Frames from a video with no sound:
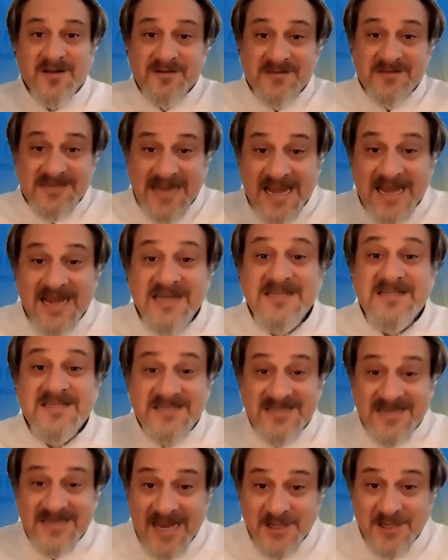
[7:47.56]
days
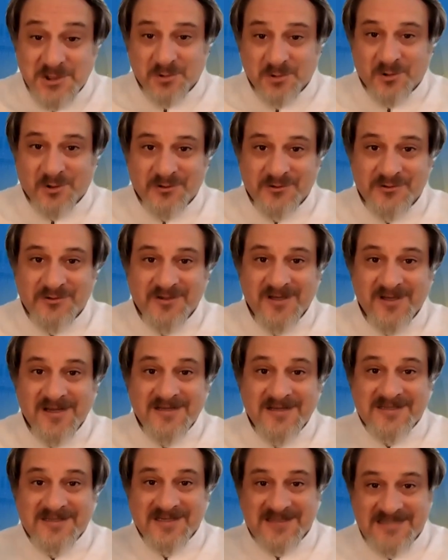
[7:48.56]
scheduled
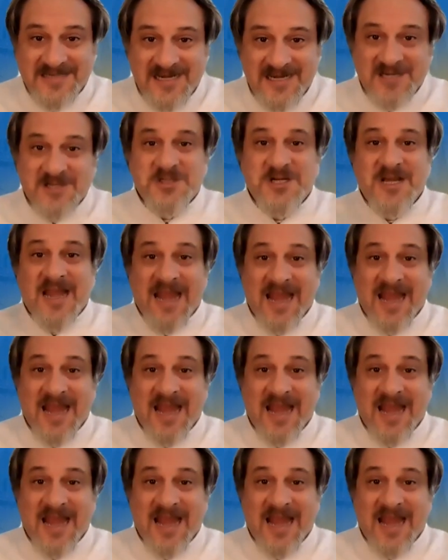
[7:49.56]
to teach